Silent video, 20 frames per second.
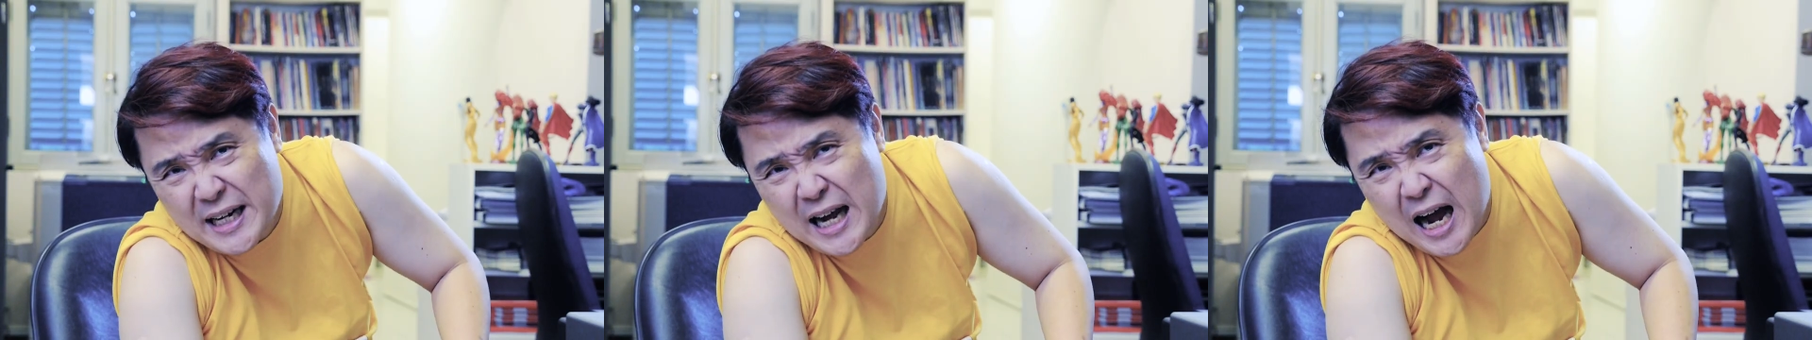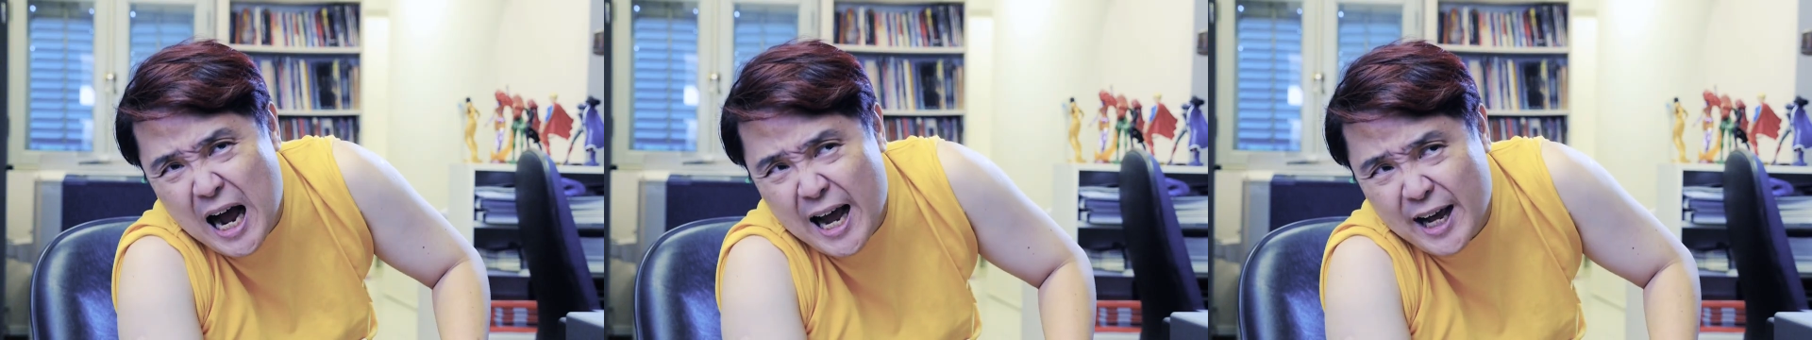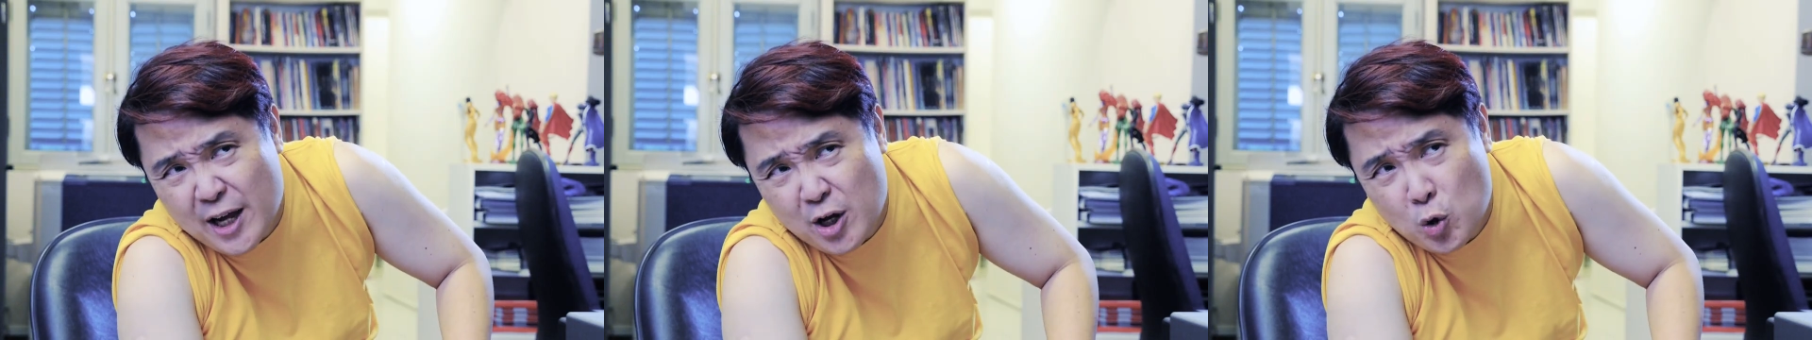
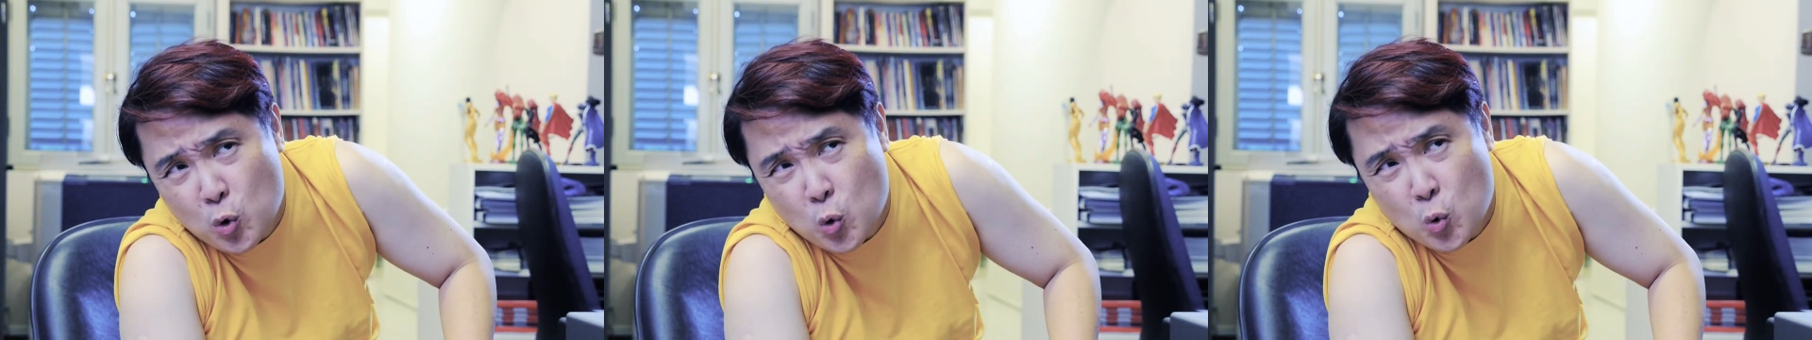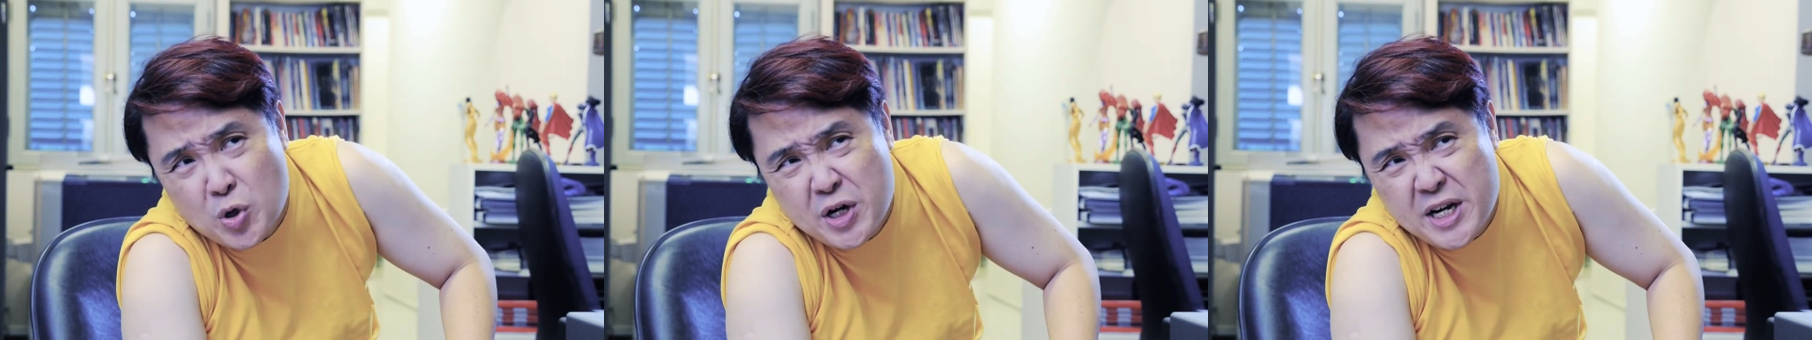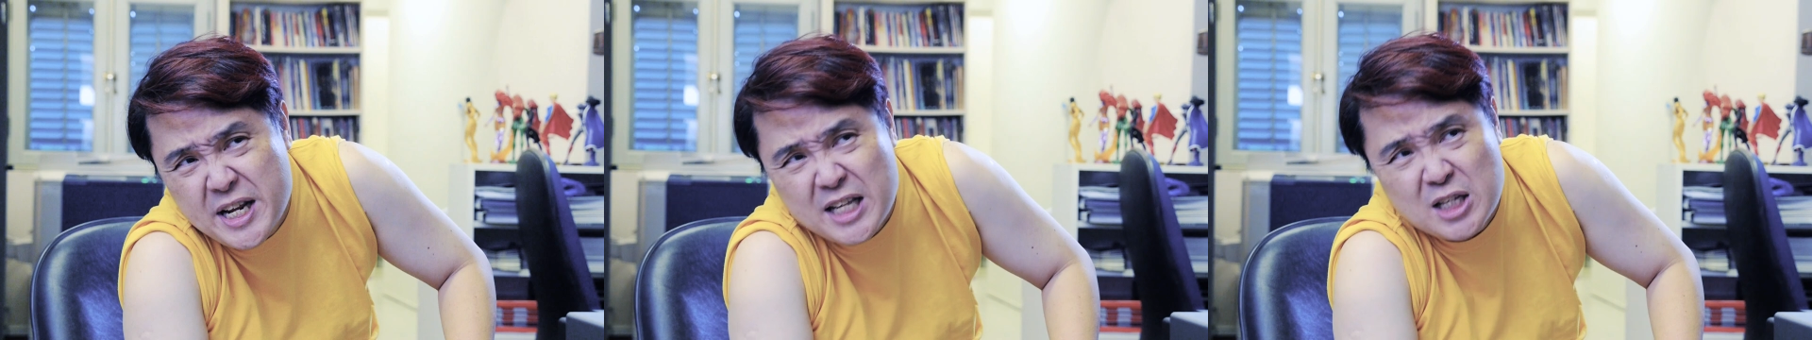guy
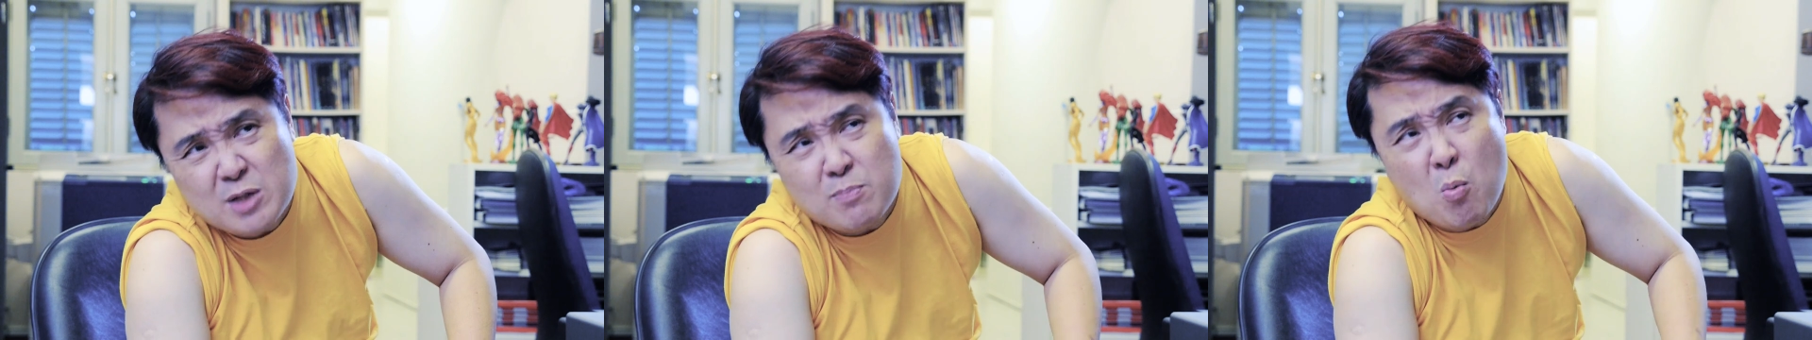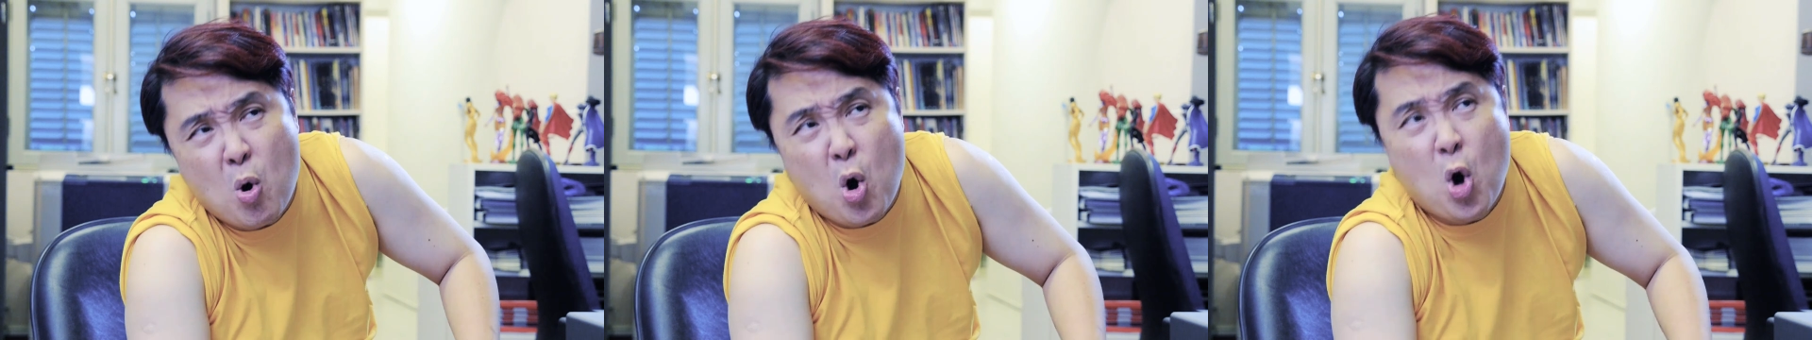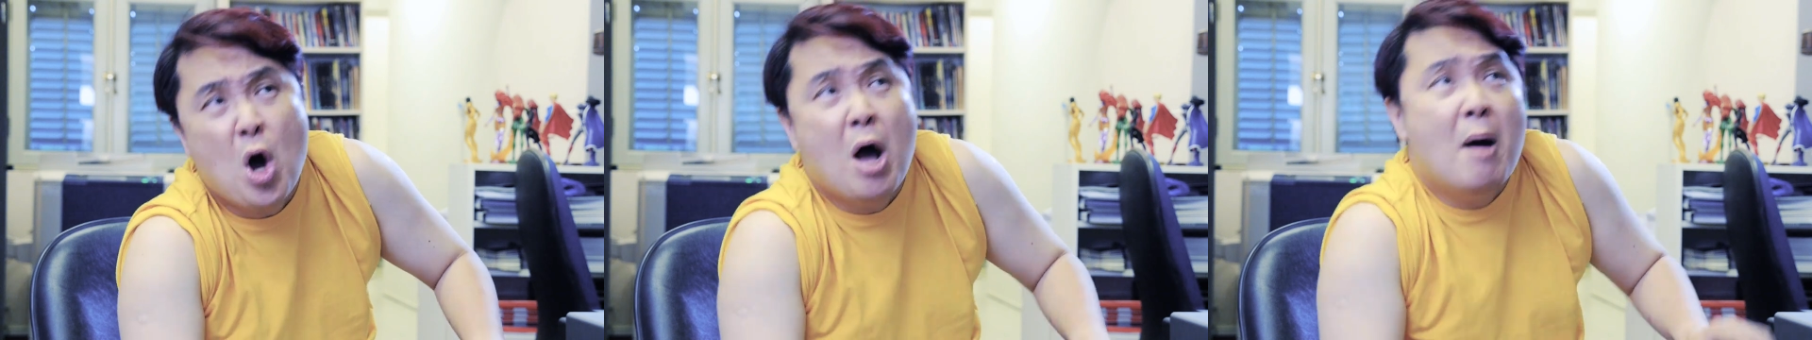who needs
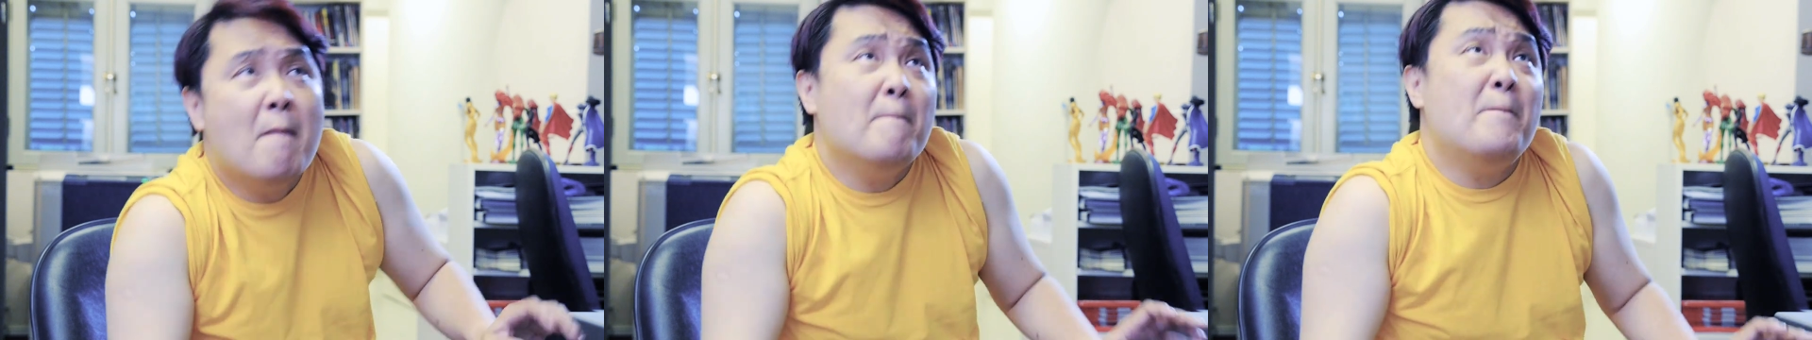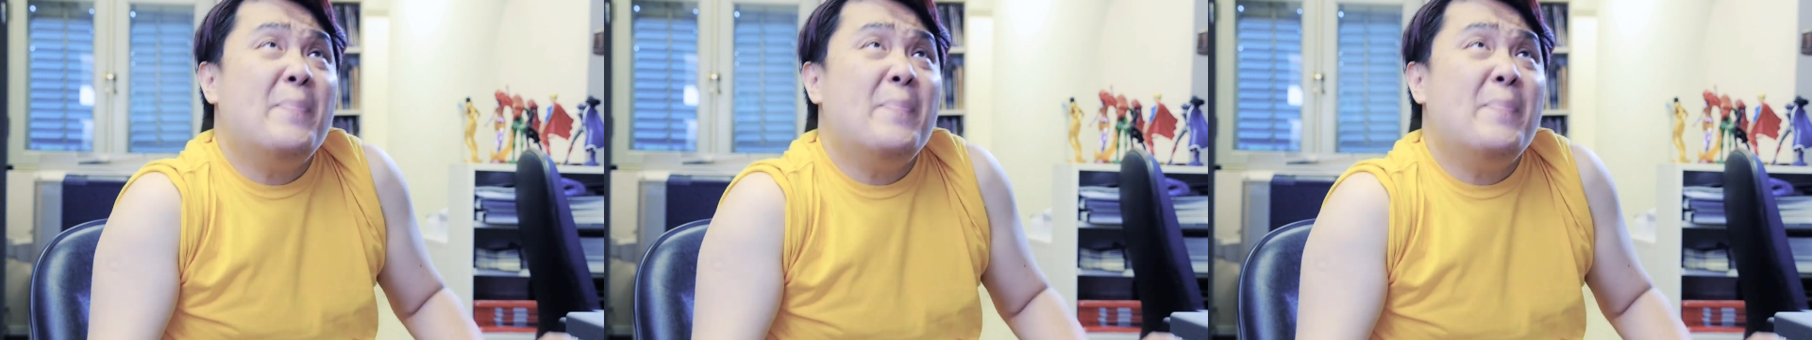more